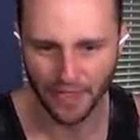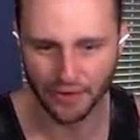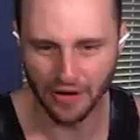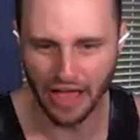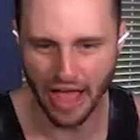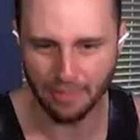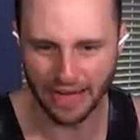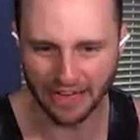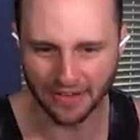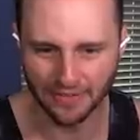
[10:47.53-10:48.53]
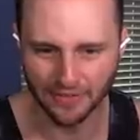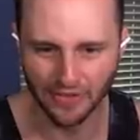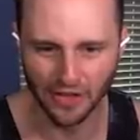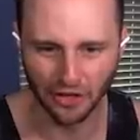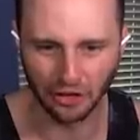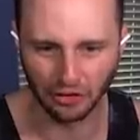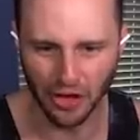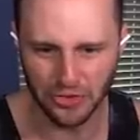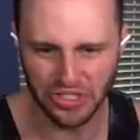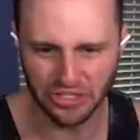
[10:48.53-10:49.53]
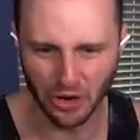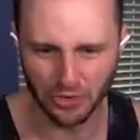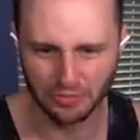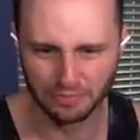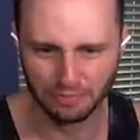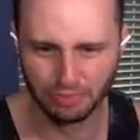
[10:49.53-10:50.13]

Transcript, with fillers: do a epic glowstone